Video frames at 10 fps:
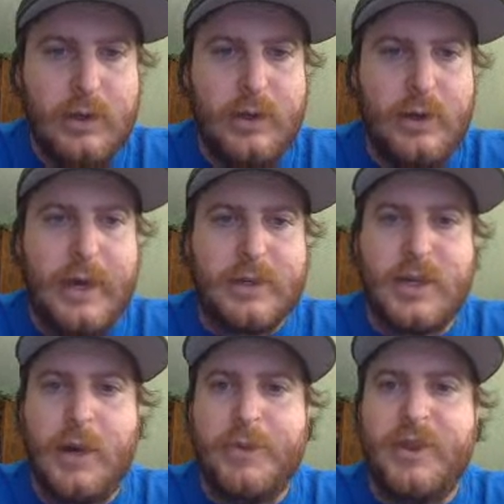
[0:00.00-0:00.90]
Next
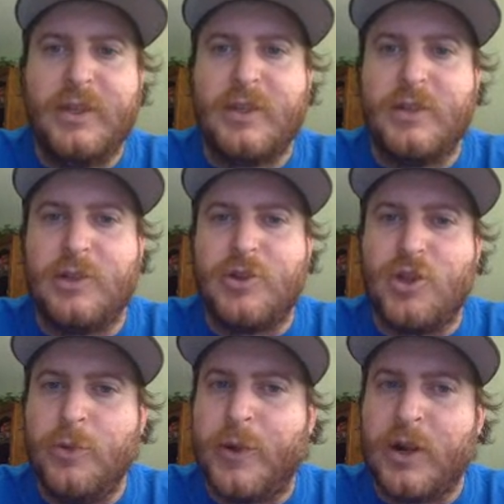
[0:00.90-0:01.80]
up, this is a
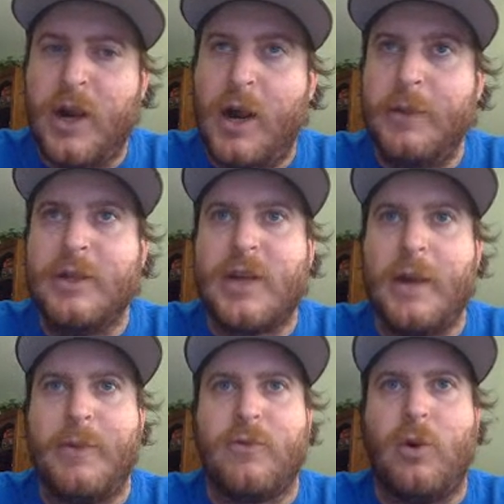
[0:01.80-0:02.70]
super common
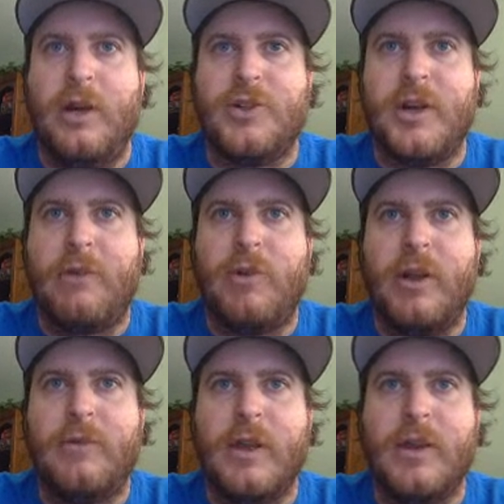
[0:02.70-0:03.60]
type of question. I really,
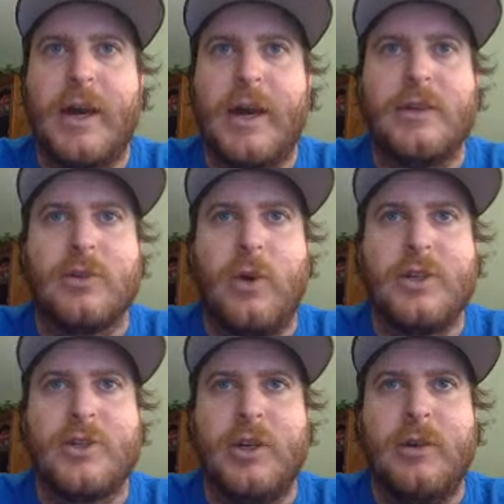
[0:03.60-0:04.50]
really like this
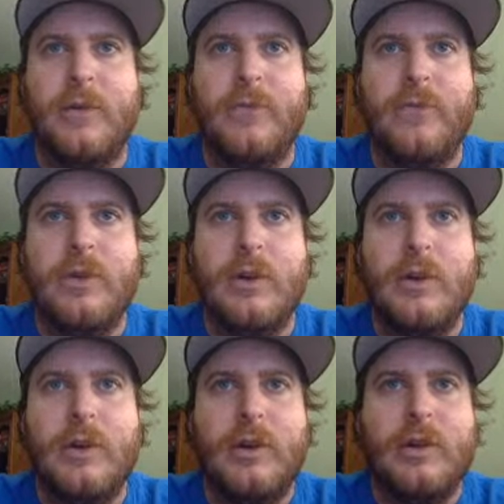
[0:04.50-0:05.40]
question.
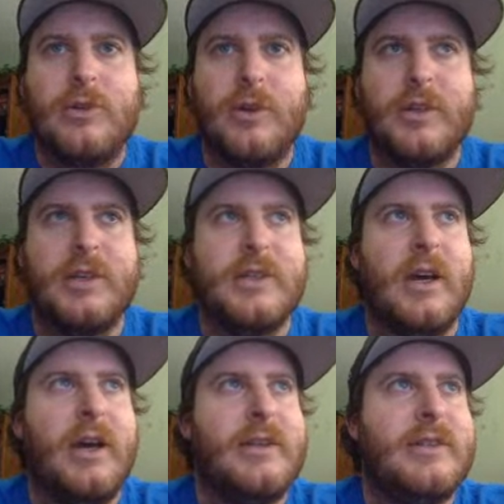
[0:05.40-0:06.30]
So this is
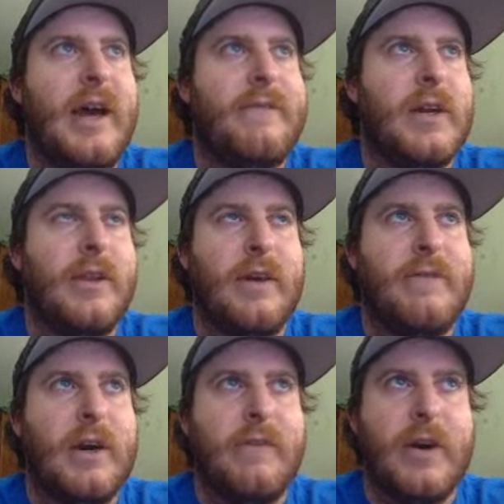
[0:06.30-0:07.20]
definitely a
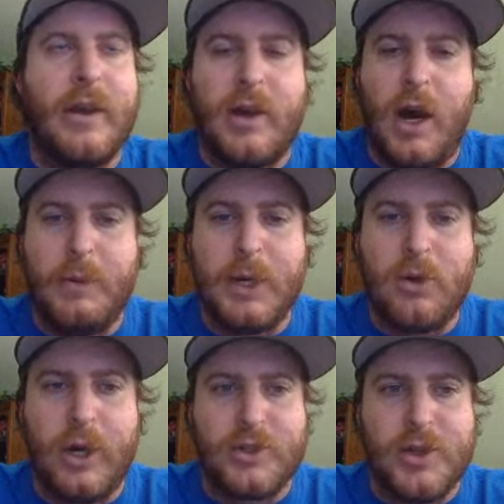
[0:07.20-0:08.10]
very, very common
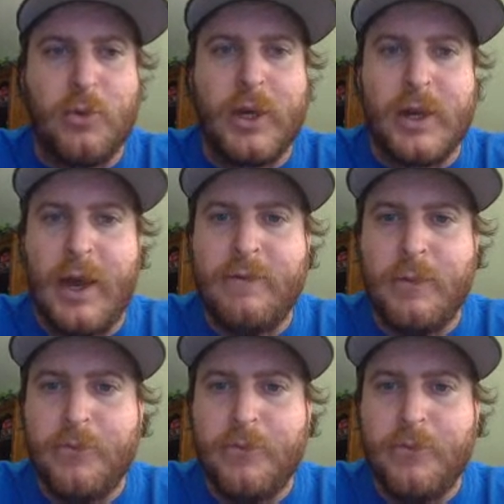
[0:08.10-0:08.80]
question that we could have.